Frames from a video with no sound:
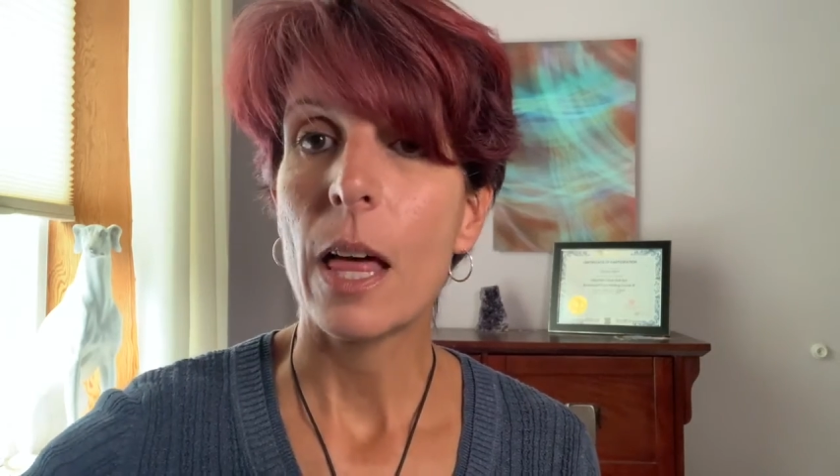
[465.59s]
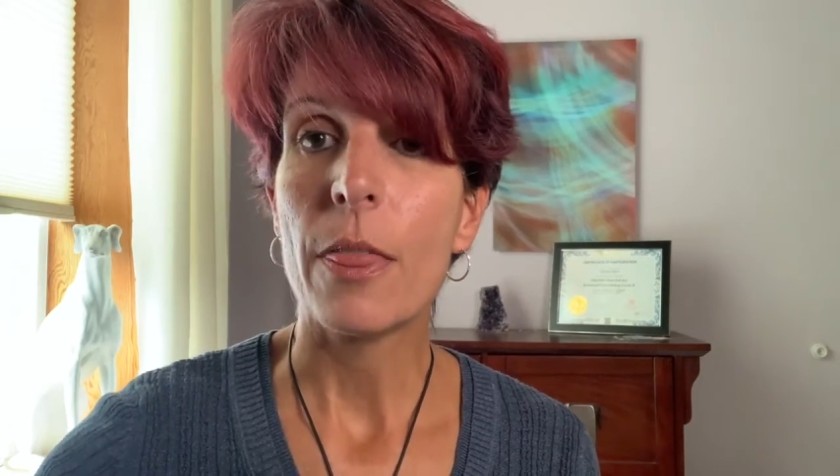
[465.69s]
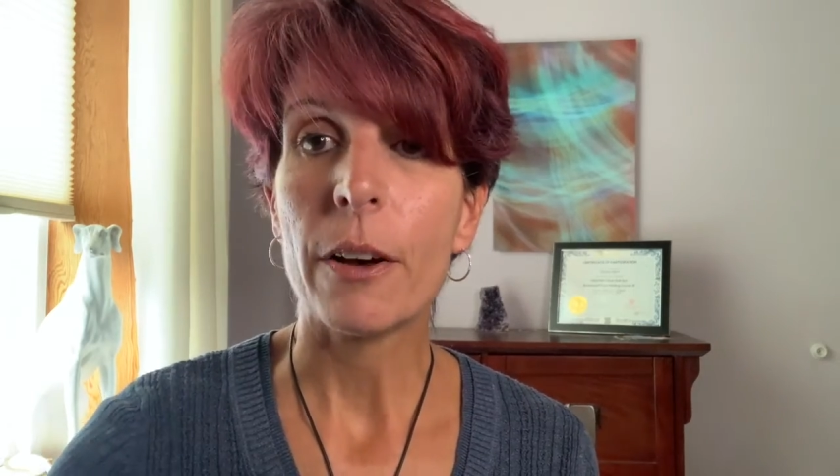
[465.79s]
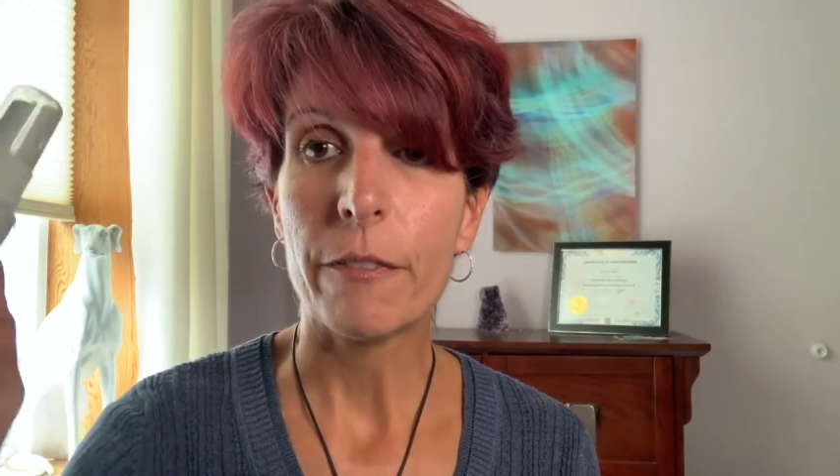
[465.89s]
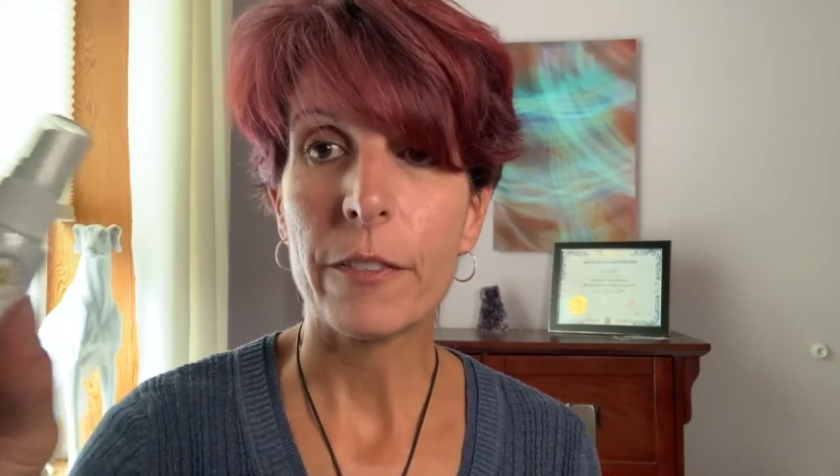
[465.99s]

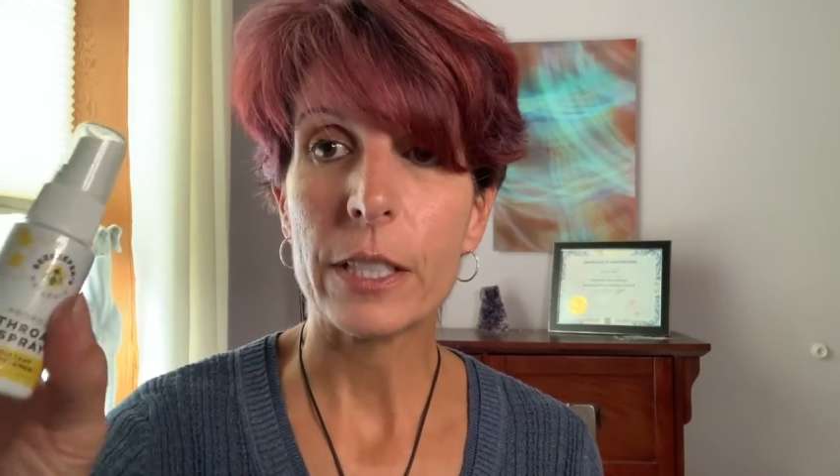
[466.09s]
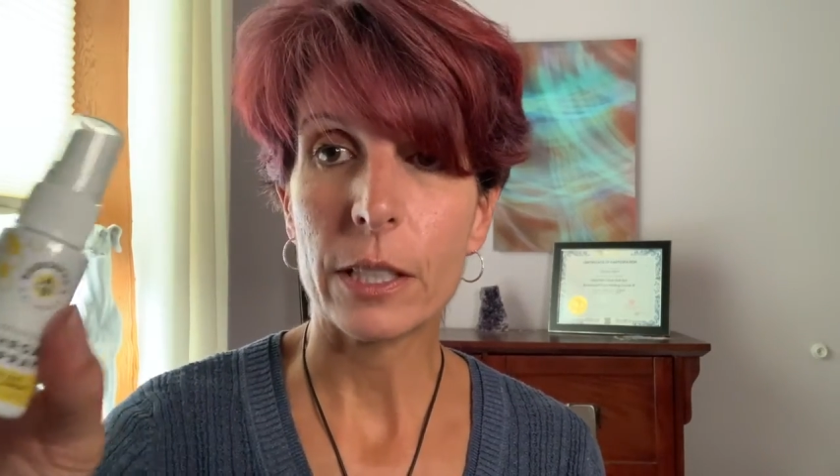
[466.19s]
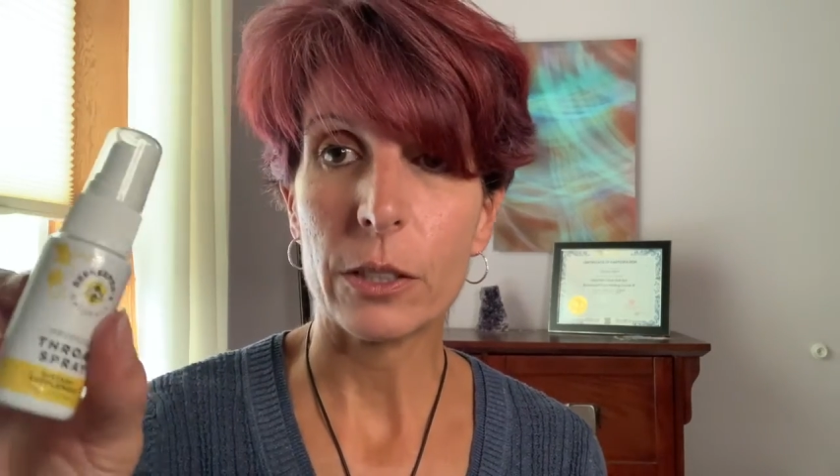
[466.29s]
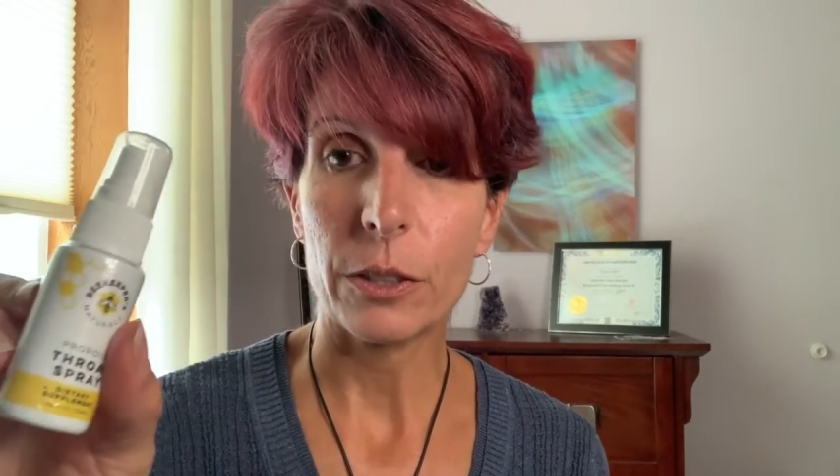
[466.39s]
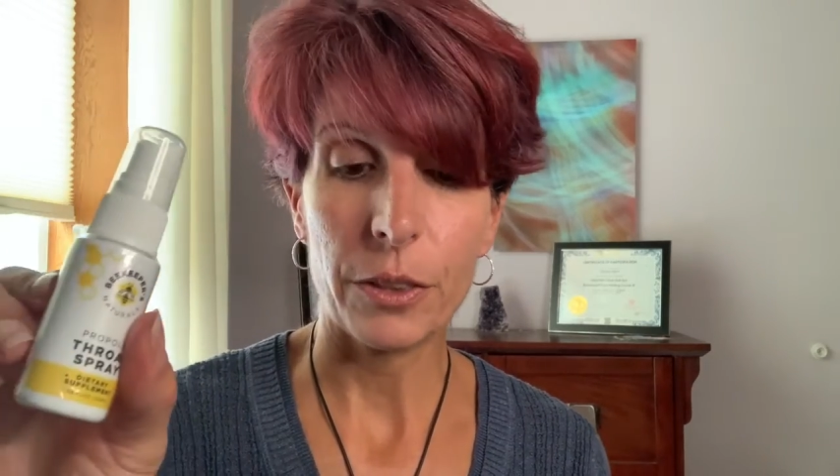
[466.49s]
the
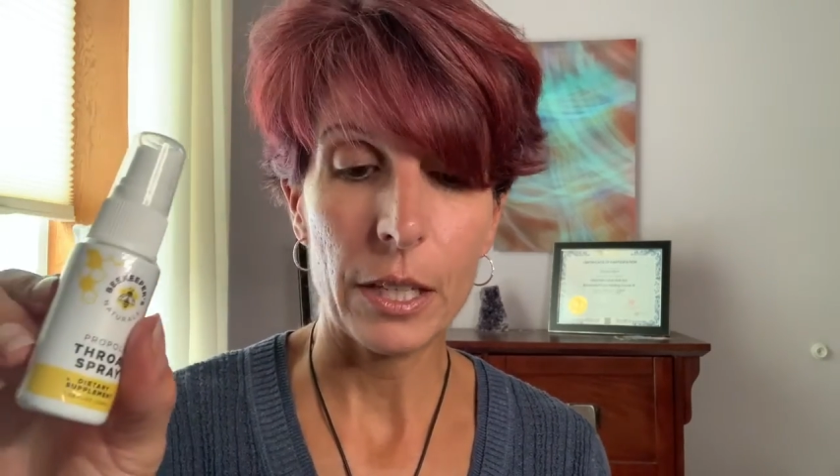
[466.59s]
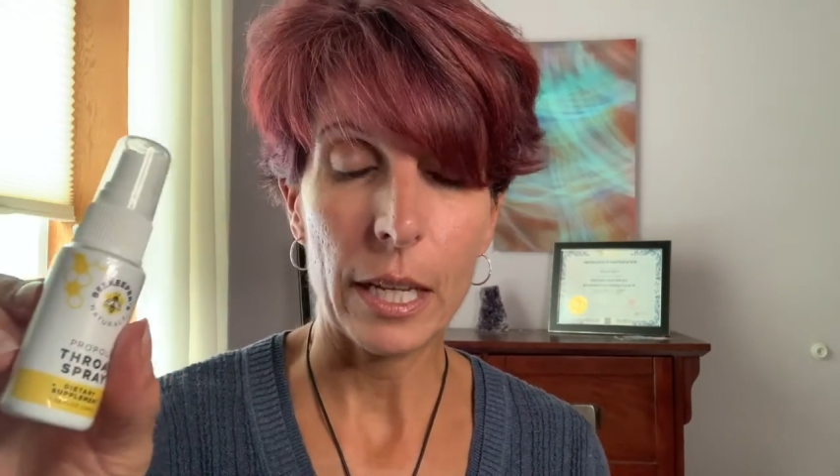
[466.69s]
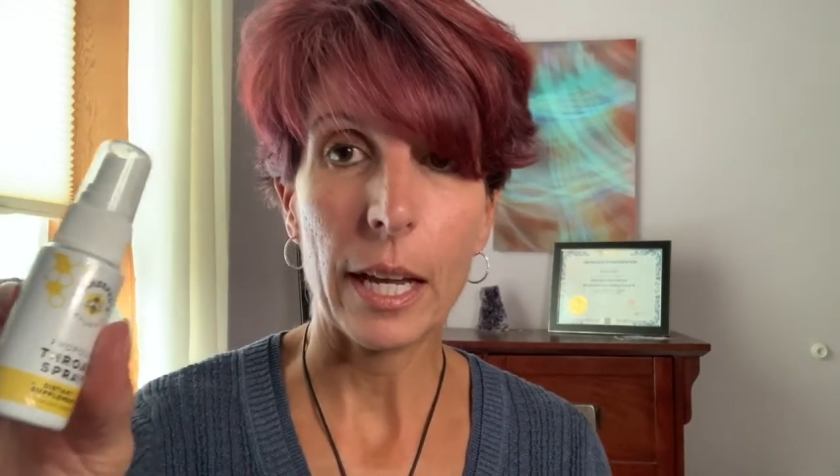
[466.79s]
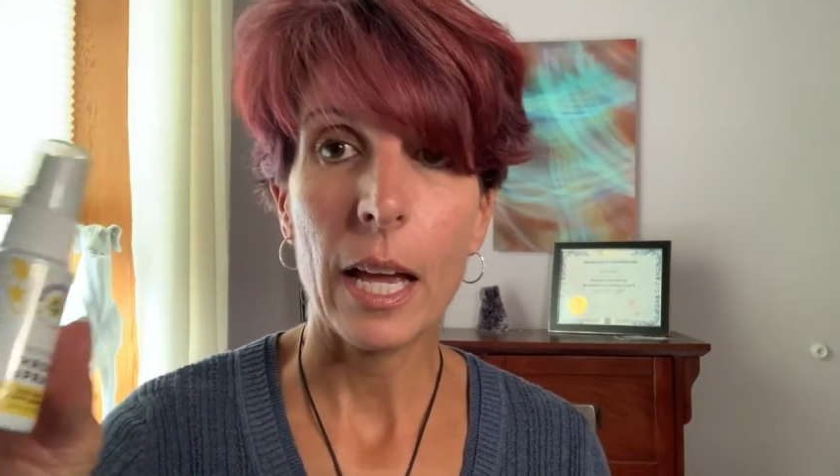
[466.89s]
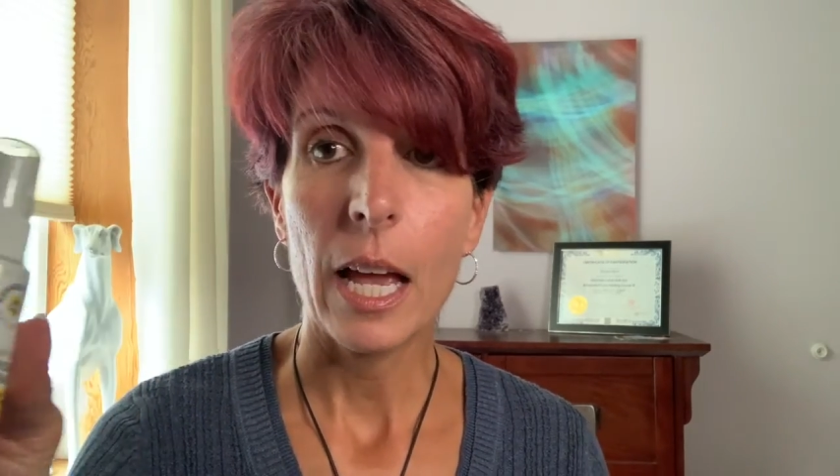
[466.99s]
physical
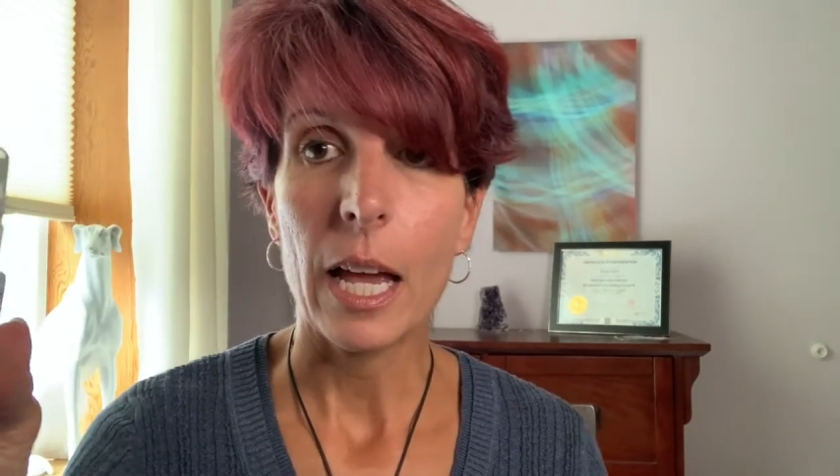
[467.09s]
thing